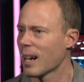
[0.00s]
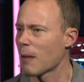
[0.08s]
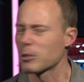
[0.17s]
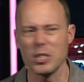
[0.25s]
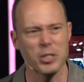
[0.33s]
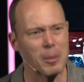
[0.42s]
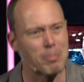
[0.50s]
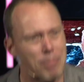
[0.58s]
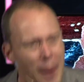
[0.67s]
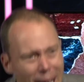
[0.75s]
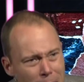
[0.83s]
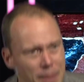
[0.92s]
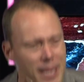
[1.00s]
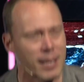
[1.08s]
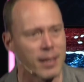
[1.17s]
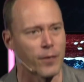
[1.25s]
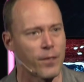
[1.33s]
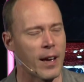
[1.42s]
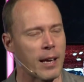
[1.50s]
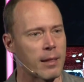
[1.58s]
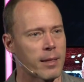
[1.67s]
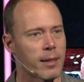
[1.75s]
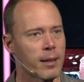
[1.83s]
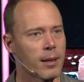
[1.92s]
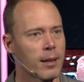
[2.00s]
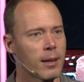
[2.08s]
I was just a baby in the faith.